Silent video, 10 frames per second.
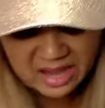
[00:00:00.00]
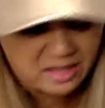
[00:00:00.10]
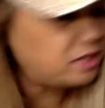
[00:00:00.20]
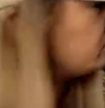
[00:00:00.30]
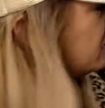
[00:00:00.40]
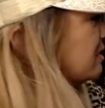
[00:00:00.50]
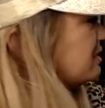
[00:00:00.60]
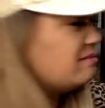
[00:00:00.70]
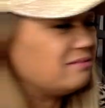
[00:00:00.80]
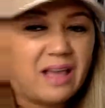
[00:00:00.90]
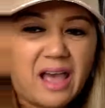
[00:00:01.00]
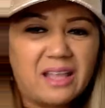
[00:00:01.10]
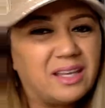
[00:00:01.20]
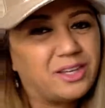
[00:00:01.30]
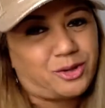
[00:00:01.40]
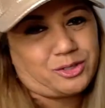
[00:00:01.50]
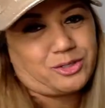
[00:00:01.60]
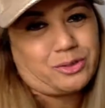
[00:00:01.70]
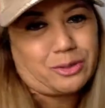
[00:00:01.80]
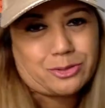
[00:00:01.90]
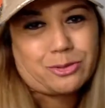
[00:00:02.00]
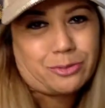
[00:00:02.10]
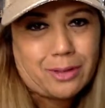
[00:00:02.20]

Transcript: You know what? I think you could do the 2.